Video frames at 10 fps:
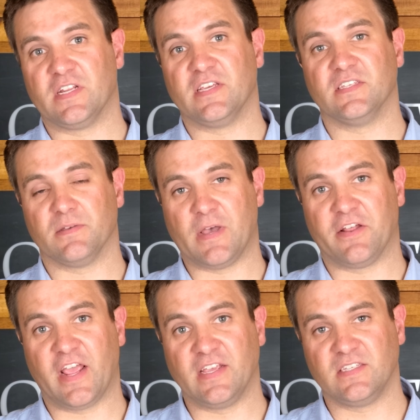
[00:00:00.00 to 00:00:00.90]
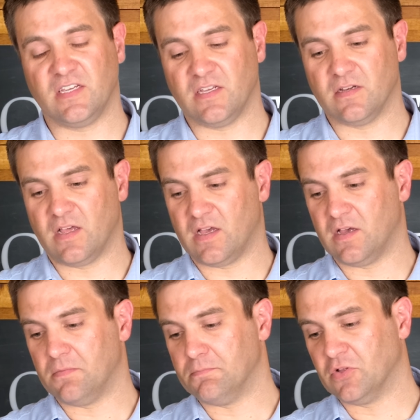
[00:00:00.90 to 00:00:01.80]
is about 18
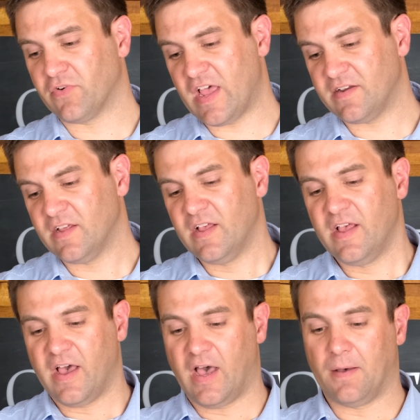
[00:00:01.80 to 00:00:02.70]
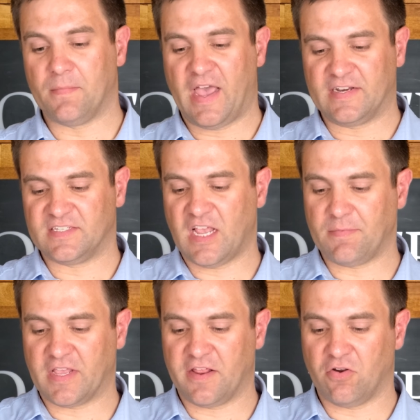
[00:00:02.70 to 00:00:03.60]
MILRAD, and same
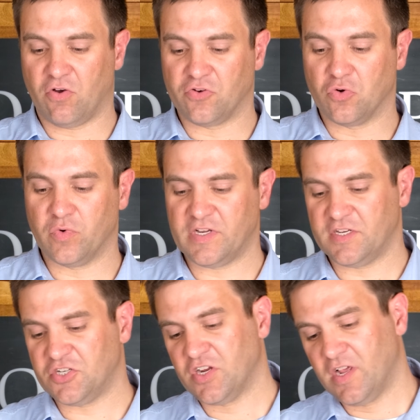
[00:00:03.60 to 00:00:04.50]
again on your windage,